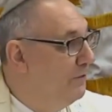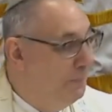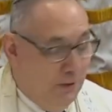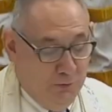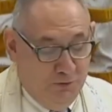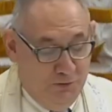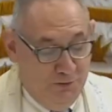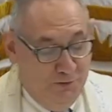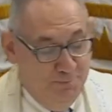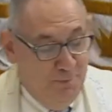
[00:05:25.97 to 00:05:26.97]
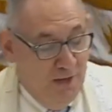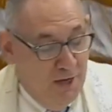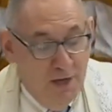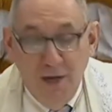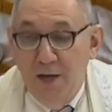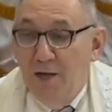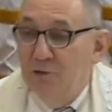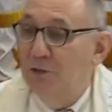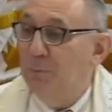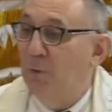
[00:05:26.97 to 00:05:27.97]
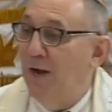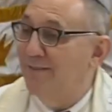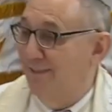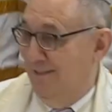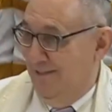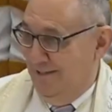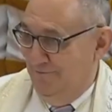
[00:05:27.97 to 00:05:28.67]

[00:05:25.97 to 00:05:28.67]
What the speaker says: the posts. Depressingly,